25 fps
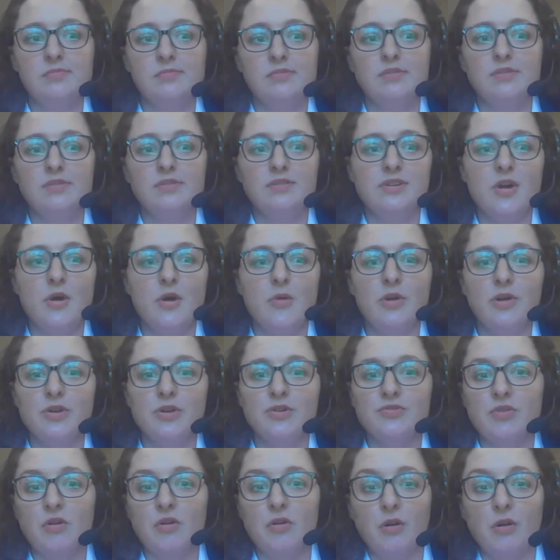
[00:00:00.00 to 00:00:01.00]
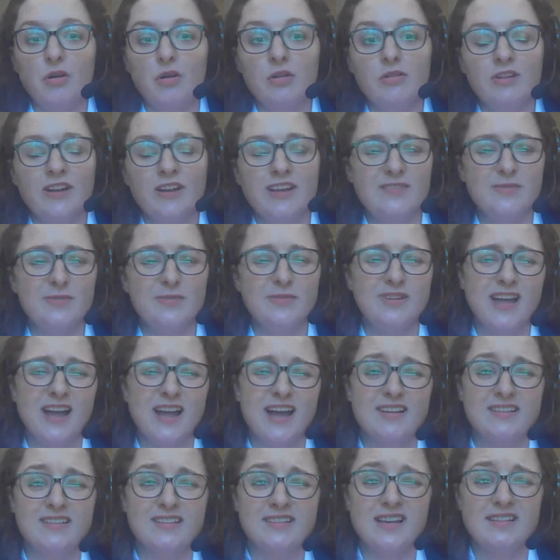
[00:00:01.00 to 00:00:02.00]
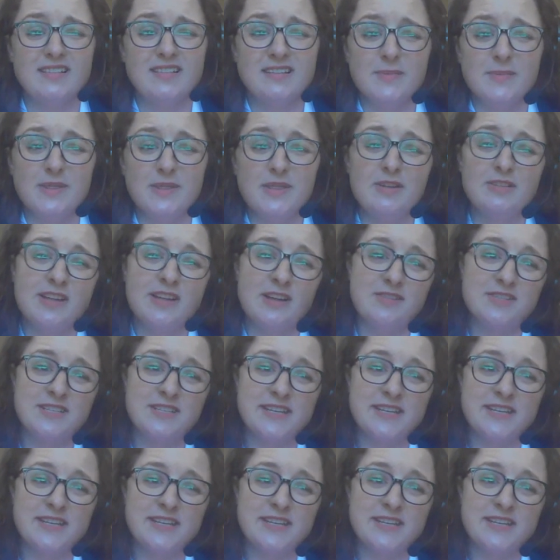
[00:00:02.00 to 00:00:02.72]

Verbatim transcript: no control or even real access. I mean, they're allowed to